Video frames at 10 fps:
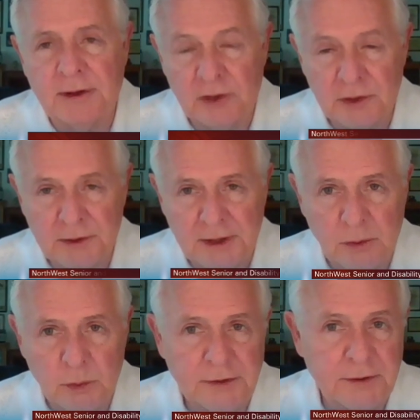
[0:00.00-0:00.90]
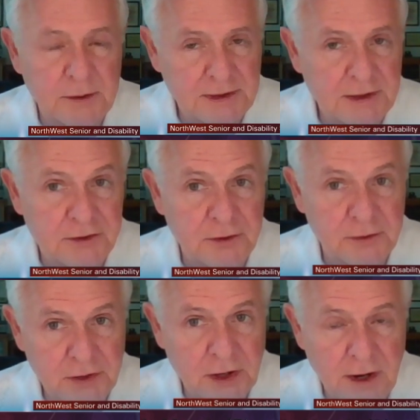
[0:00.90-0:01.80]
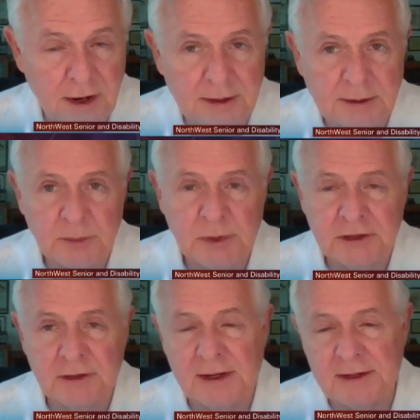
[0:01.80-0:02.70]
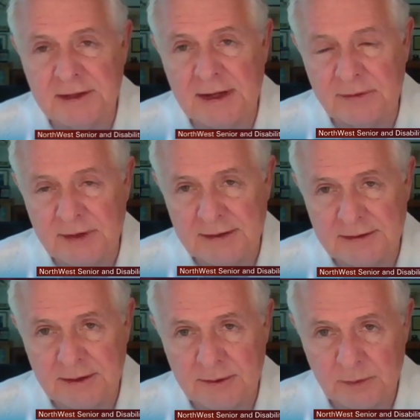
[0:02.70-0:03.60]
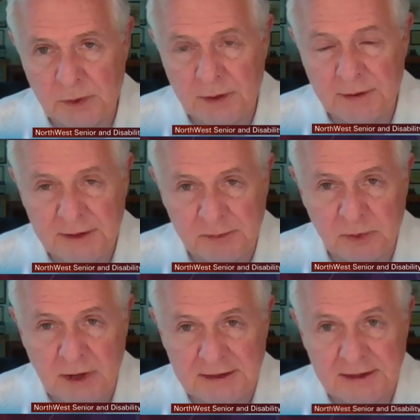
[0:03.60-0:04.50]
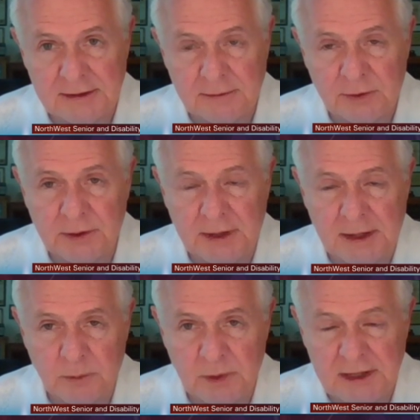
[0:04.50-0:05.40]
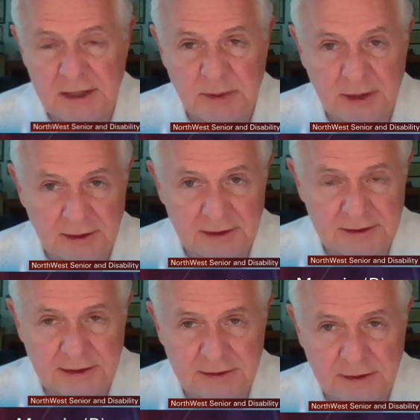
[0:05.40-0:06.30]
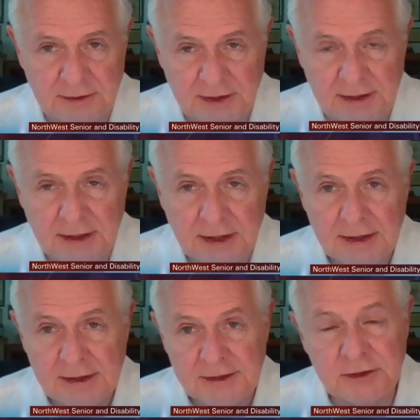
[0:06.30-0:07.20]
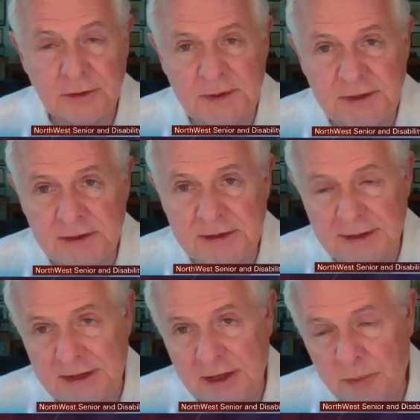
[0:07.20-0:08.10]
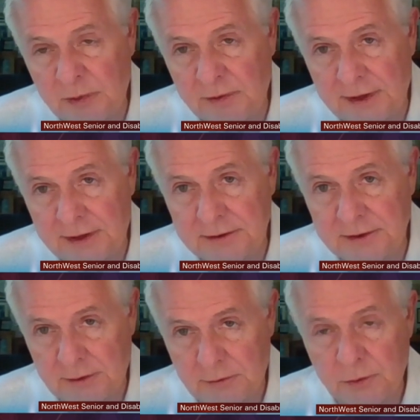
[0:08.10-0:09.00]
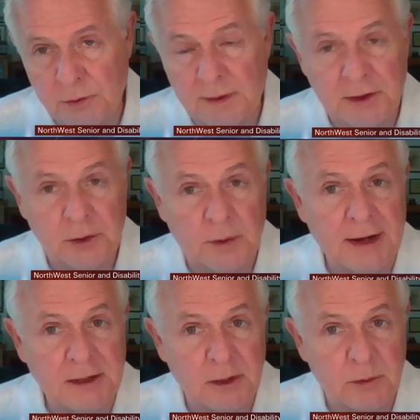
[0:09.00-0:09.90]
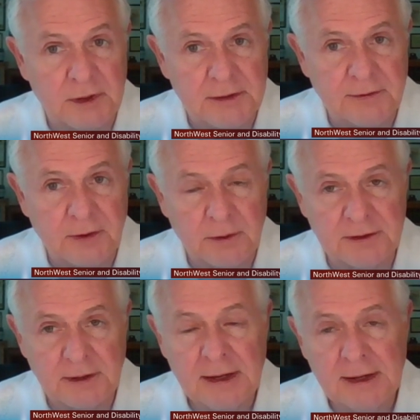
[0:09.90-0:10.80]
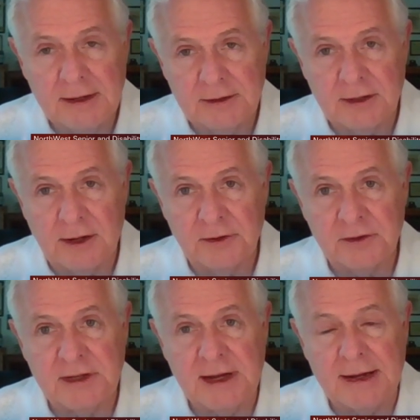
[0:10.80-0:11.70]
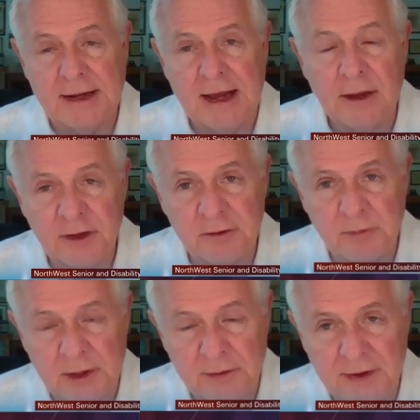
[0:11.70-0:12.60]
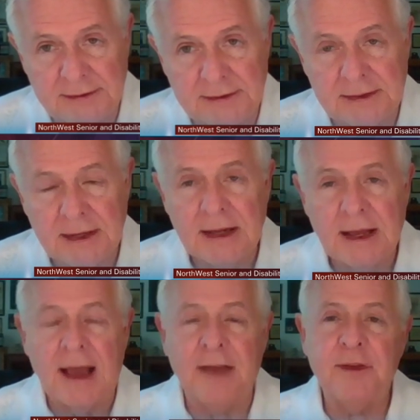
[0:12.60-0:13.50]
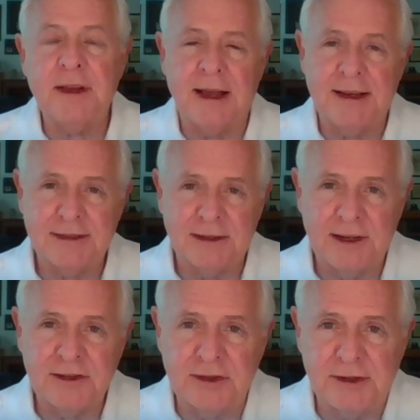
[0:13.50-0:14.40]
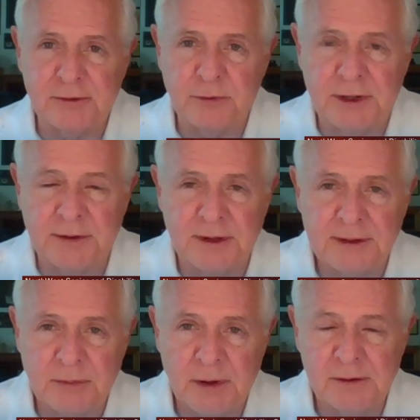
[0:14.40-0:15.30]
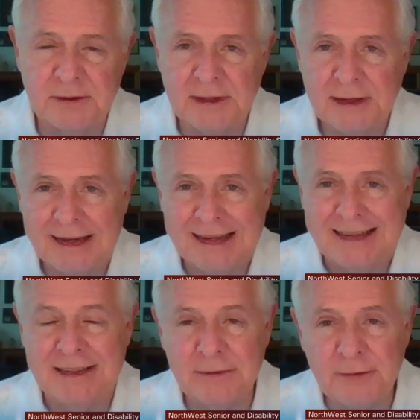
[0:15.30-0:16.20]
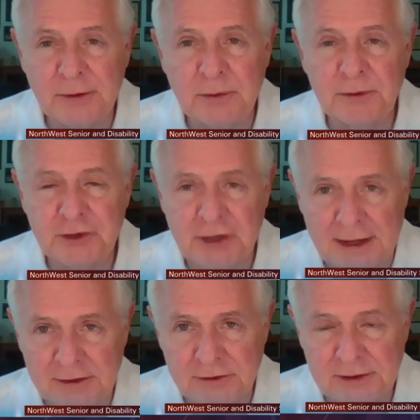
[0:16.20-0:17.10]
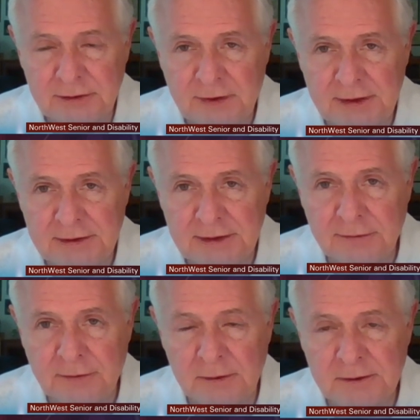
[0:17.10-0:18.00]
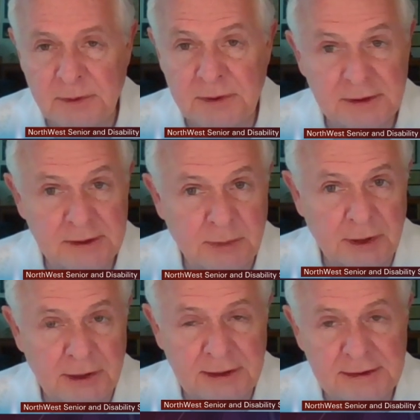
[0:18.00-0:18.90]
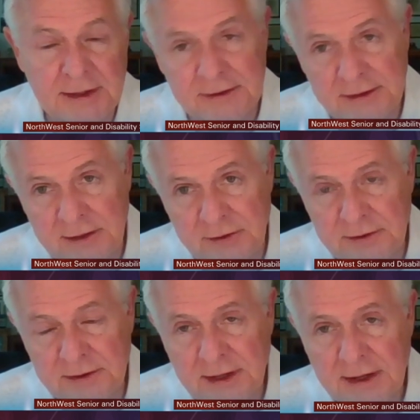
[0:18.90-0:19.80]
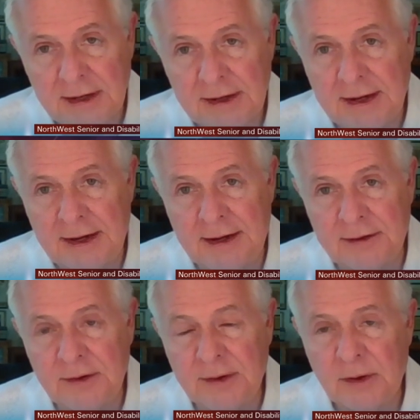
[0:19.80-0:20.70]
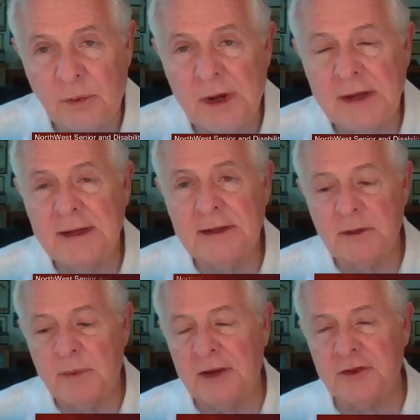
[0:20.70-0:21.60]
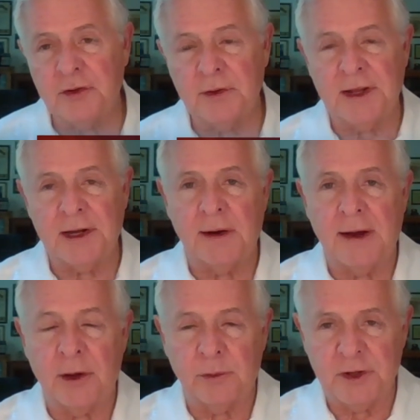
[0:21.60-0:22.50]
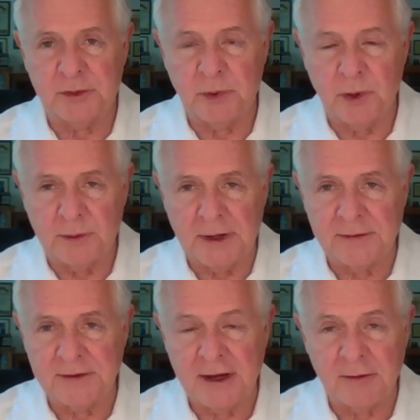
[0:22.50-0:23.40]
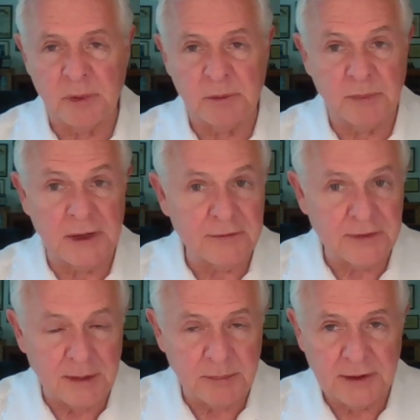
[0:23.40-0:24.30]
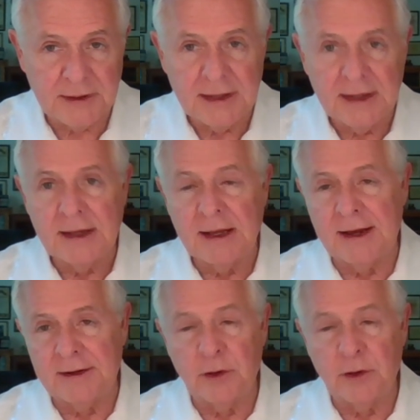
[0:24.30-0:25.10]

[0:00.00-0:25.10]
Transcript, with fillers: learning what those issues are. But to the extent that uh, we're in this process of learning, we need to be listening to the services and care providers who are interacting with these folks to understand how they've been affected. I think isolation is one of the most difficult challenges facing folks with disabilities and seniors. And we need to make sure that our outreach programs have been beefed up I know